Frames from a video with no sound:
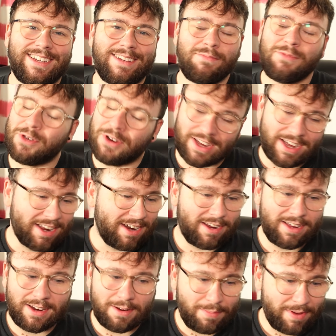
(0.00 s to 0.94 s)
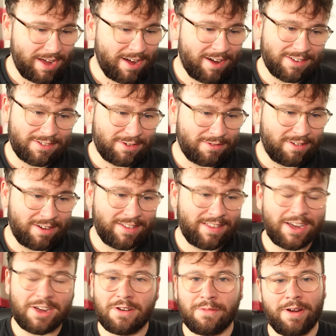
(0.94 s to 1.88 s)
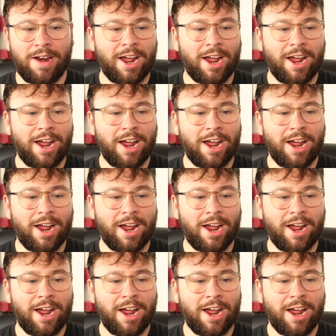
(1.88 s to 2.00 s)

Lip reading: Munich are going to beat Arsenal, aren't they? Come on.